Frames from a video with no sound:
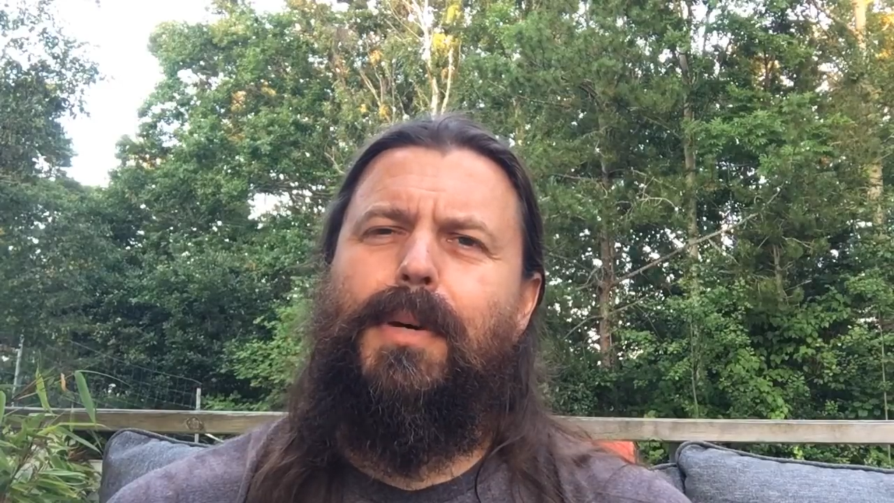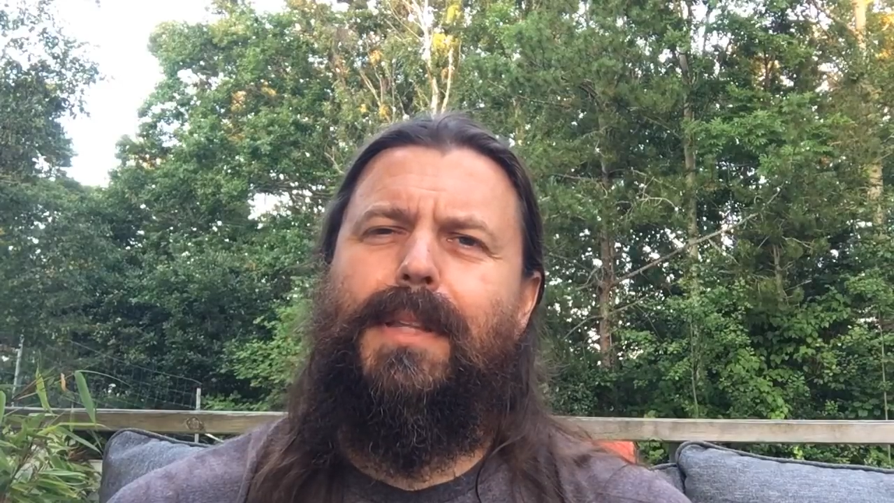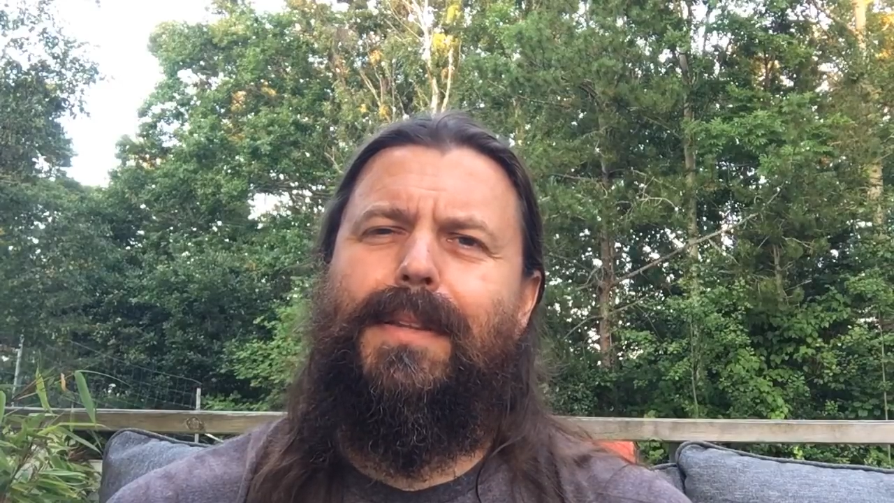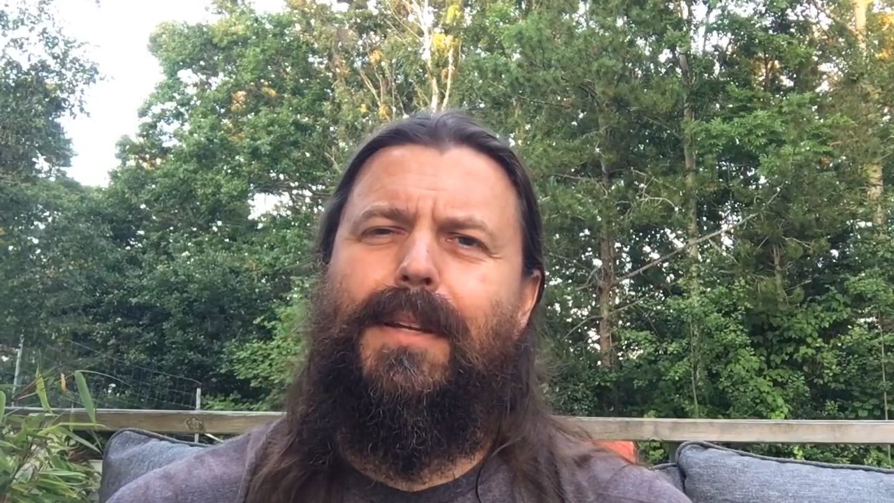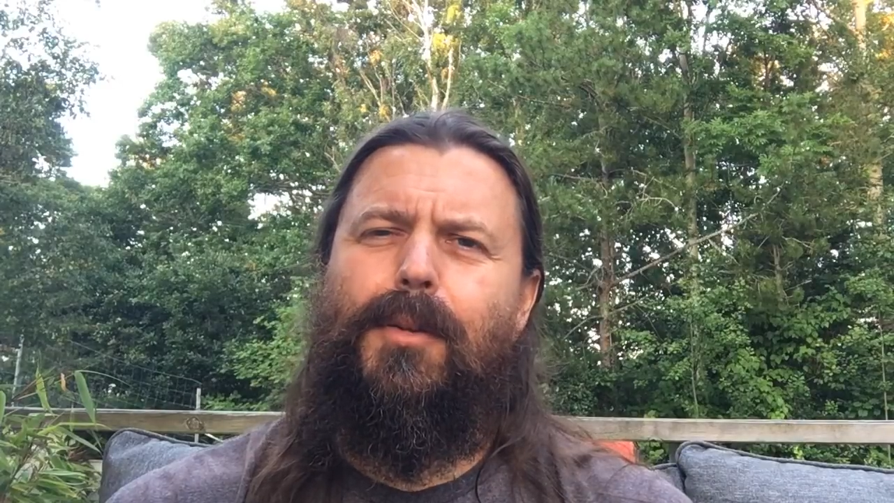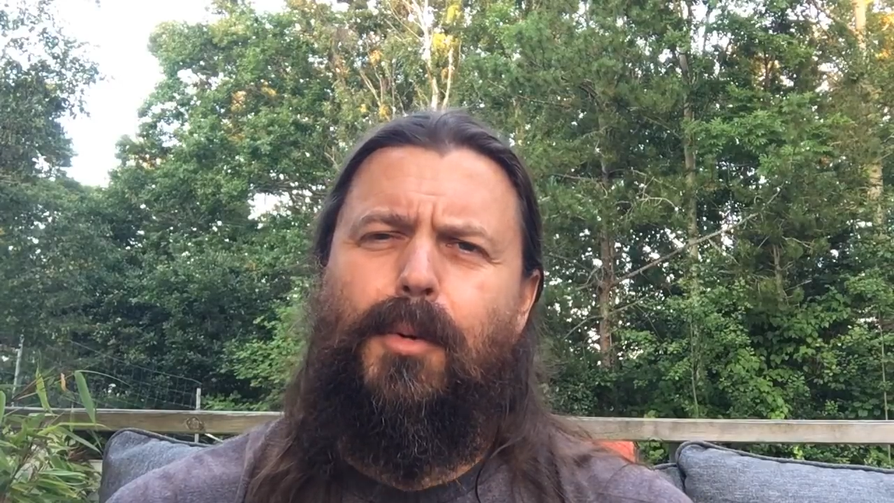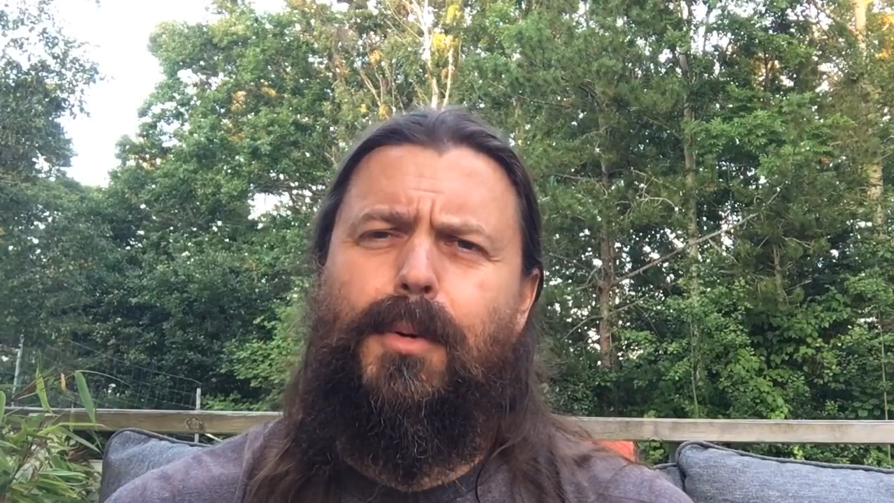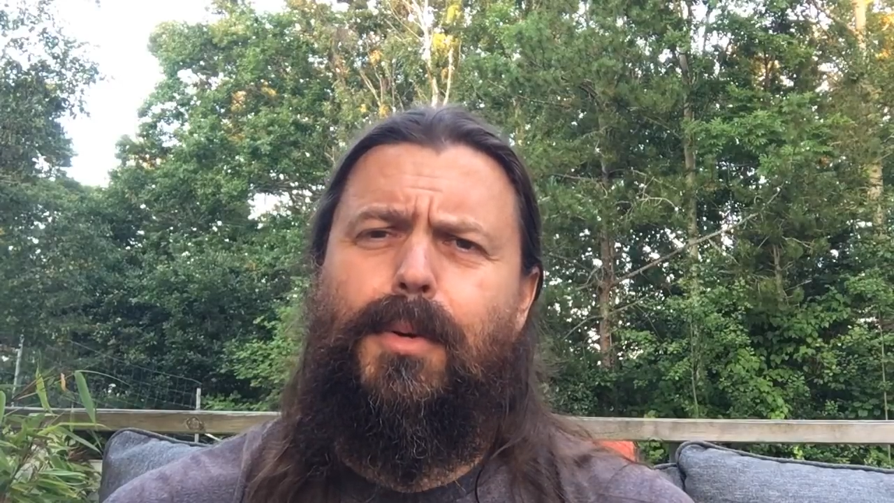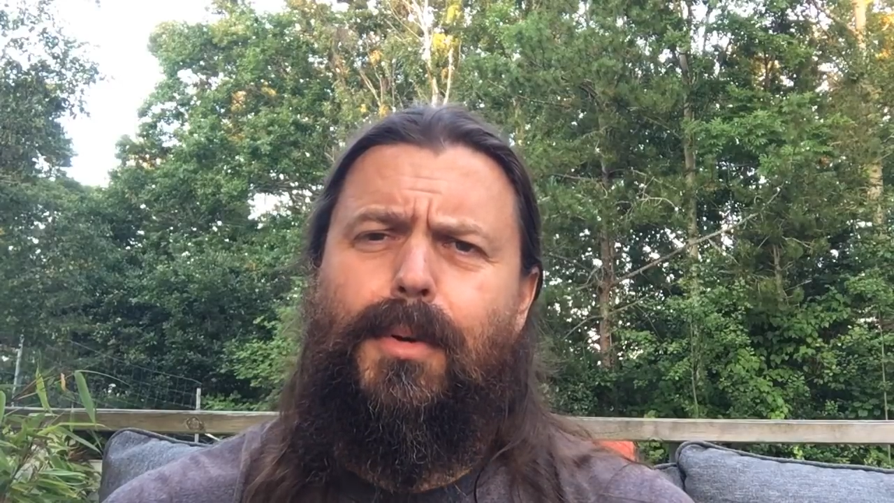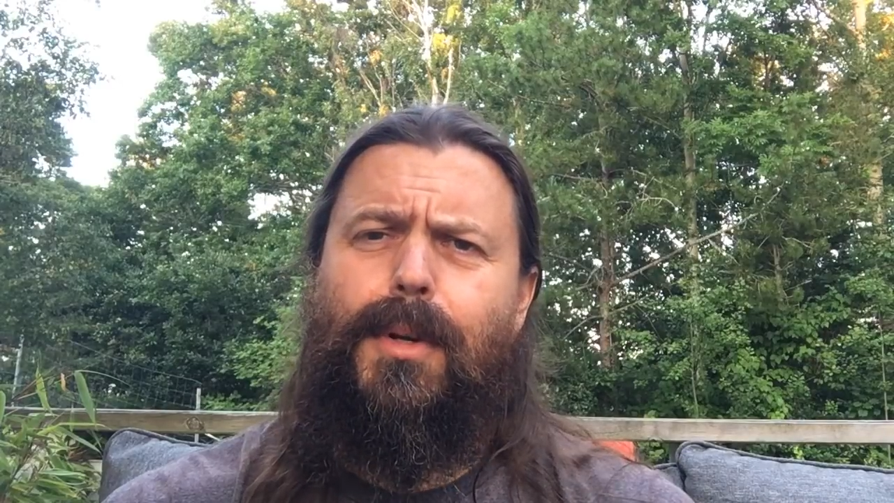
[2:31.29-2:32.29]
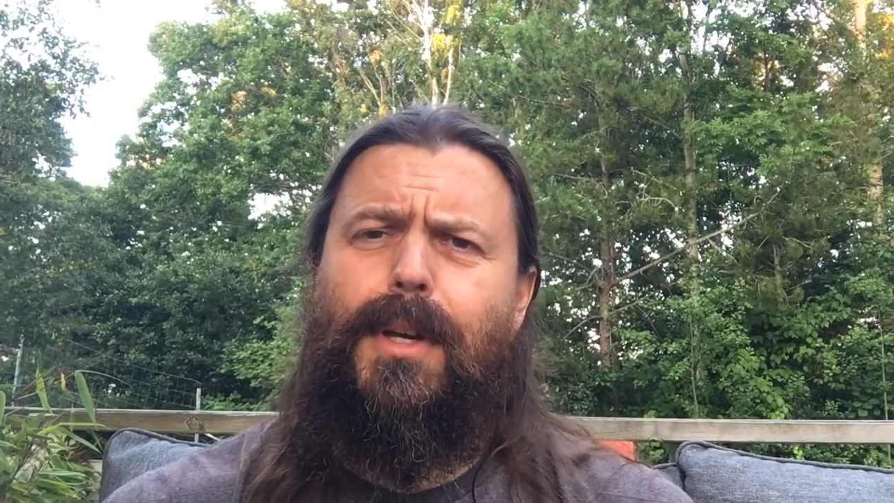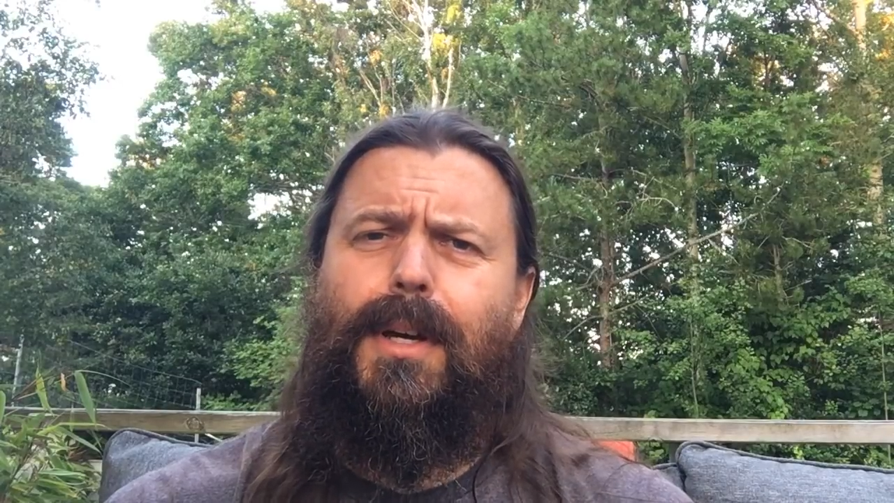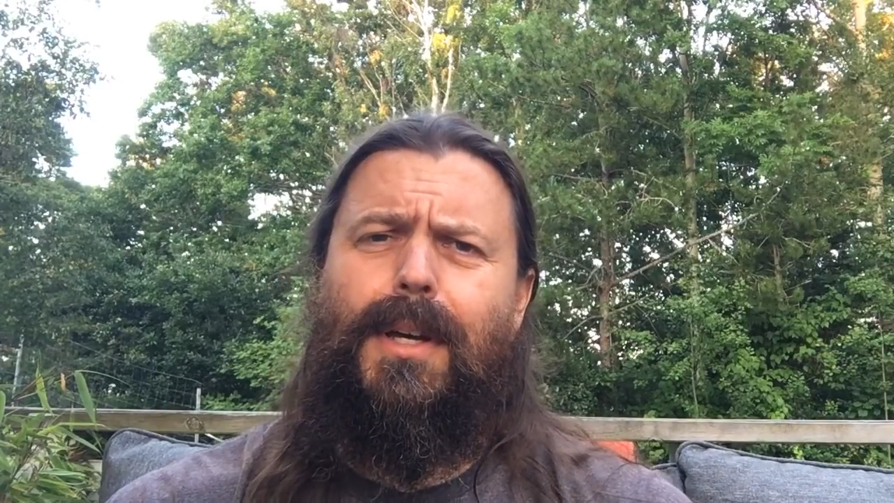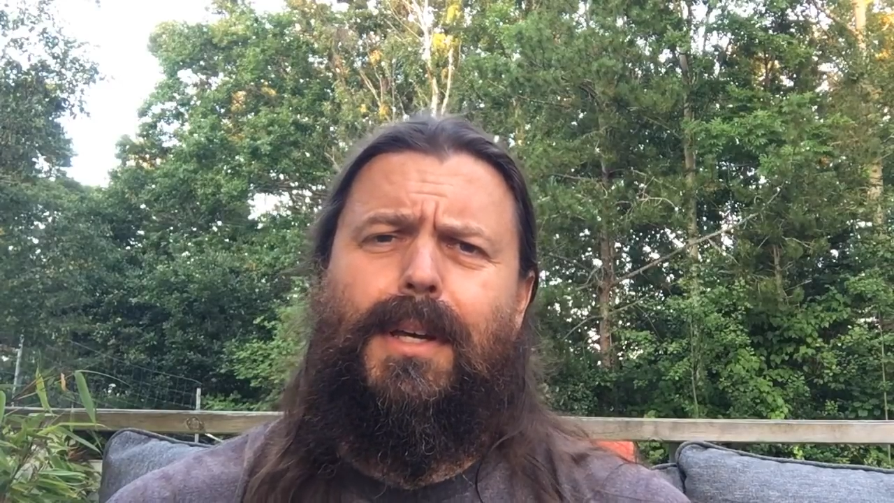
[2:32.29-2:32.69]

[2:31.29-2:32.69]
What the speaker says: Petter Northug.